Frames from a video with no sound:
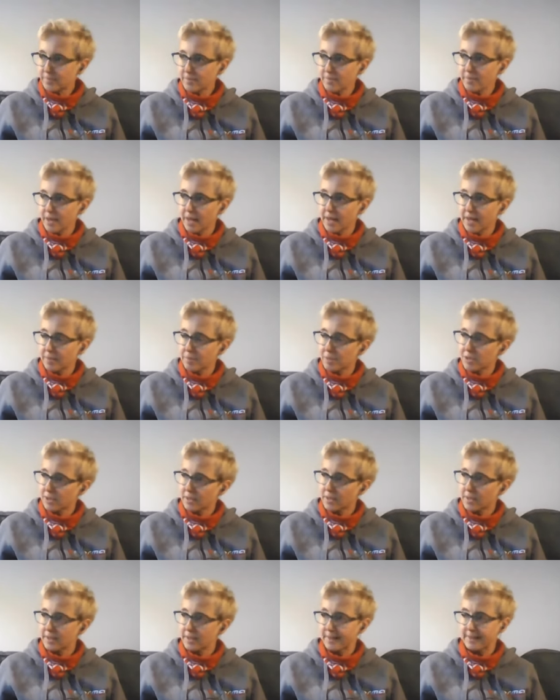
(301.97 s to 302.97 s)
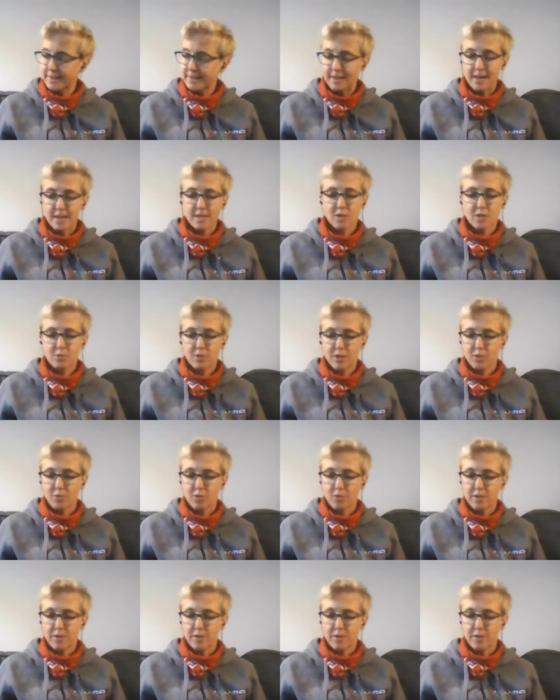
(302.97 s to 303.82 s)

I am talking that last week we were